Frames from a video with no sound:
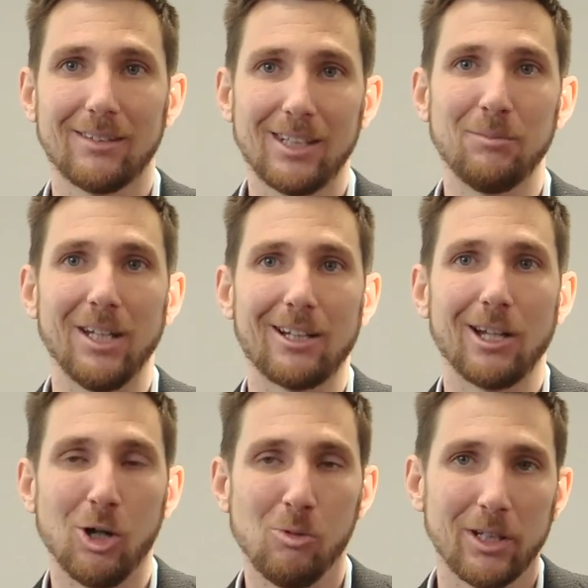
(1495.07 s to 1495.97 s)
keep that
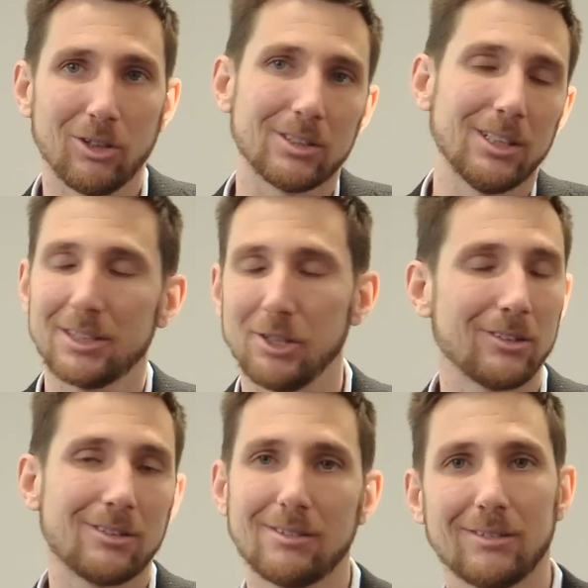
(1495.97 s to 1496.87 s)
low, because it's
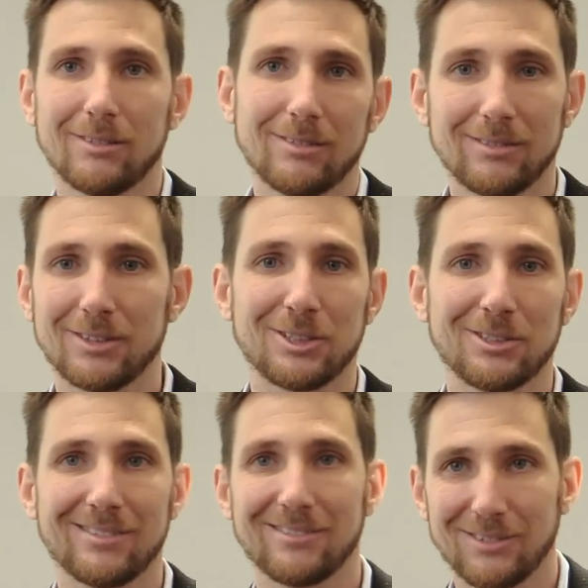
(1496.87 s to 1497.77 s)
not
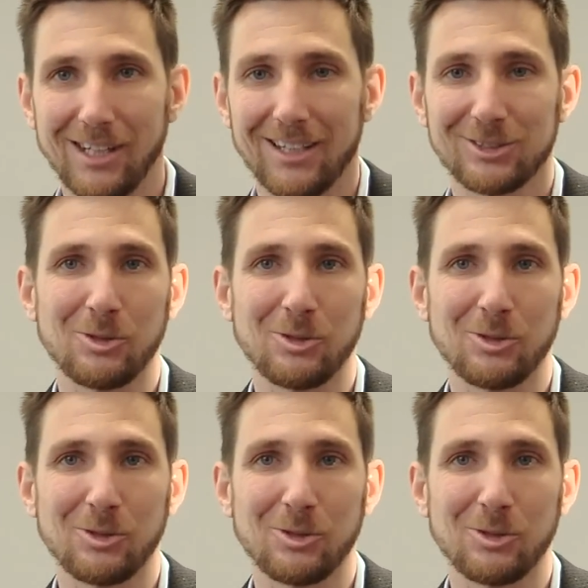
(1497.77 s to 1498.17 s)
Yeah, so